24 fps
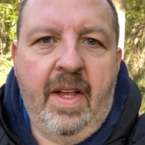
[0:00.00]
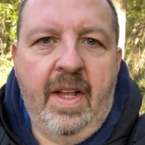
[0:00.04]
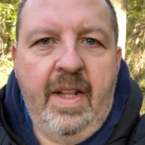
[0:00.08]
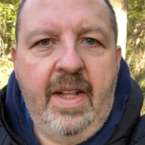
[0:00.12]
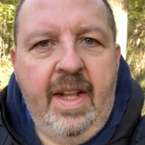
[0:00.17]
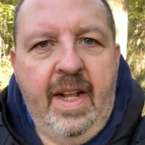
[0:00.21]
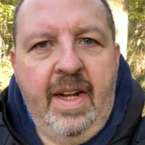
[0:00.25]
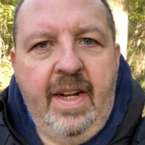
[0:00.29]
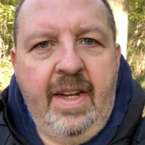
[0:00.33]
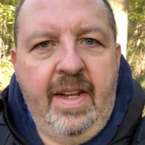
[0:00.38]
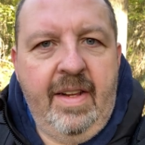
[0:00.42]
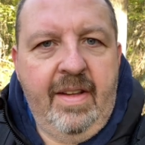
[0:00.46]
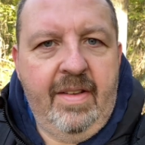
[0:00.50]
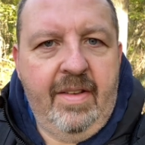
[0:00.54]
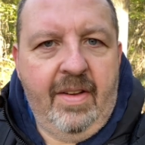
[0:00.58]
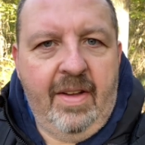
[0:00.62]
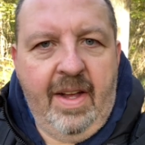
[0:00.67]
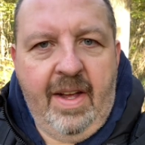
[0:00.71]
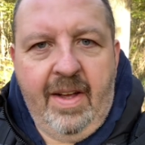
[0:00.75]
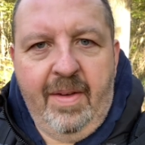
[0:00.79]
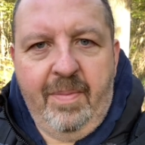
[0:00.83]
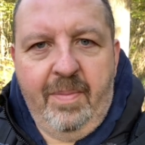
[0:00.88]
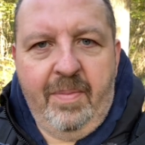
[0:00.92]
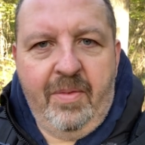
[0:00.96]
And then these
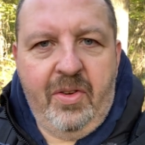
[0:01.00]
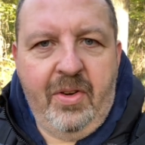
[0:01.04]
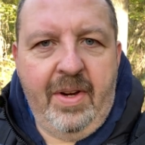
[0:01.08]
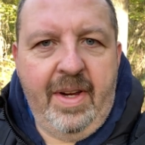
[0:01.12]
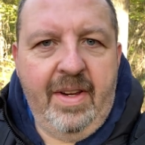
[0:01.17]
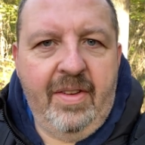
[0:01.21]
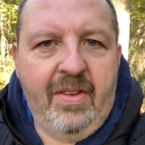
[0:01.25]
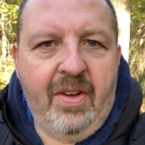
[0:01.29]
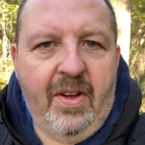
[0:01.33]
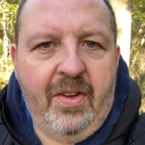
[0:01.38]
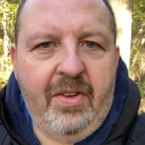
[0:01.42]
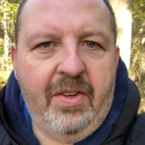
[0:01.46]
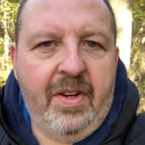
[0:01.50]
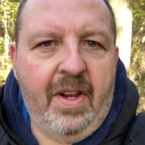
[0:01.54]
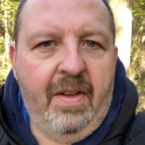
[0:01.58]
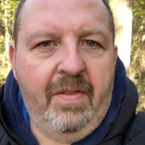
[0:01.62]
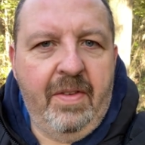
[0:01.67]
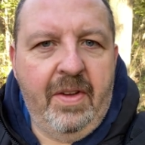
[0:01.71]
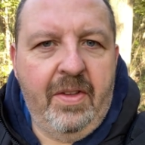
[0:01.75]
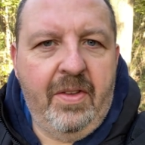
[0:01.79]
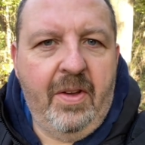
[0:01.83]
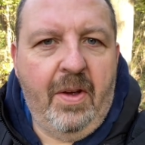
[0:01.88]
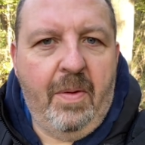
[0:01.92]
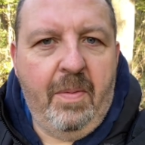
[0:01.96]
like trees arching
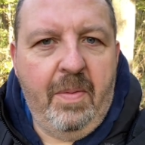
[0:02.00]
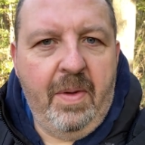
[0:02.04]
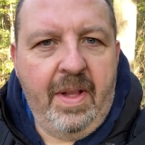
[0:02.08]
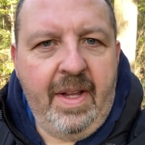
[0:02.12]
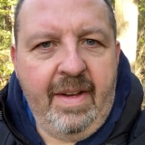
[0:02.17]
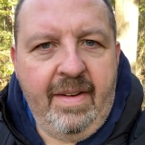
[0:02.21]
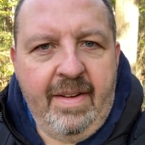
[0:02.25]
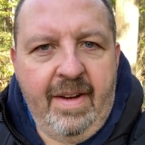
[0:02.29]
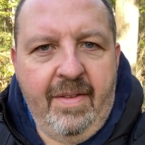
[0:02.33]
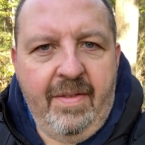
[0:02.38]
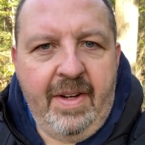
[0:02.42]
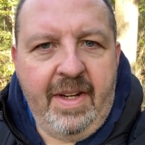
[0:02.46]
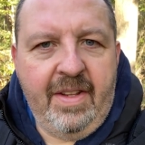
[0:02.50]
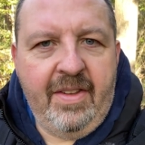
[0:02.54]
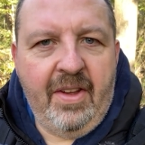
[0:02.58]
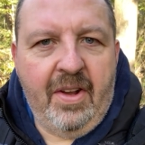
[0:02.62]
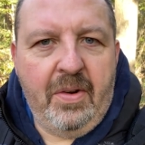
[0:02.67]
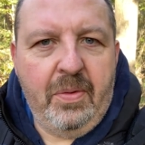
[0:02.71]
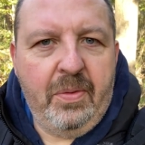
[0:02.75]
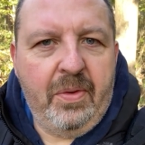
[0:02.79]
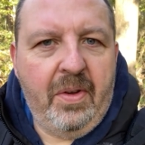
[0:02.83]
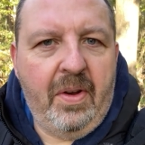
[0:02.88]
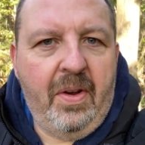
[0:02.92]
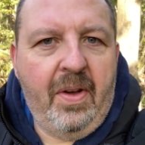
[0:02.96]
over the top with these lovely
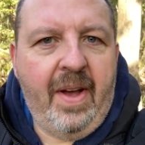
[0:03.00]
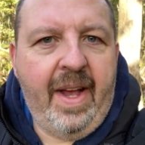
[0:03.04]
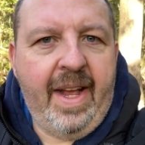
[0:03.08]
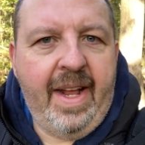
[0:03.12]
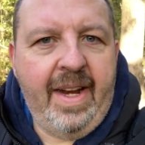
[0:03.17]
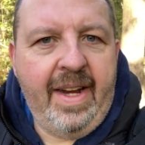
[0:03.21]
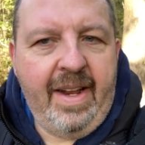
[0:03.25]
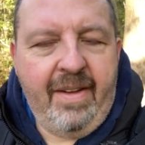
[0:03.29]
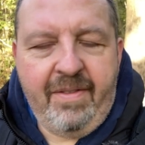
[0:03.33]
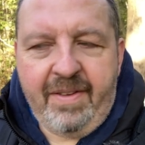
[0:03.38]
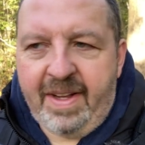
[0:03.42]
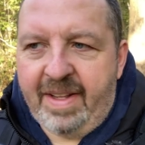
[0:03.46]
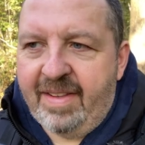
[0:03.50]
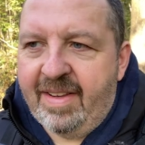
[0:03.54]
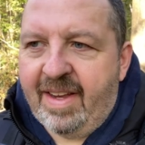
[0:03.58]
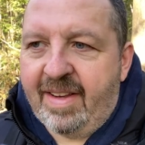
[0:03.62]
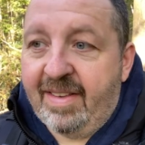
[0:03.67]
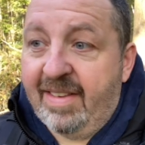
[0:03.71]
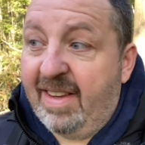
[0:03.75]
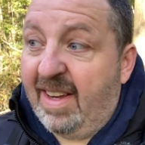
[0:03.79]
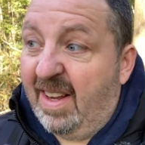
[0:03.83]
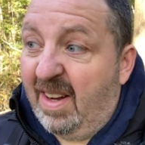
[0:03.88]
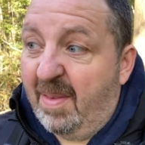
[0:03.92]
tunnels of light and they're fantastic.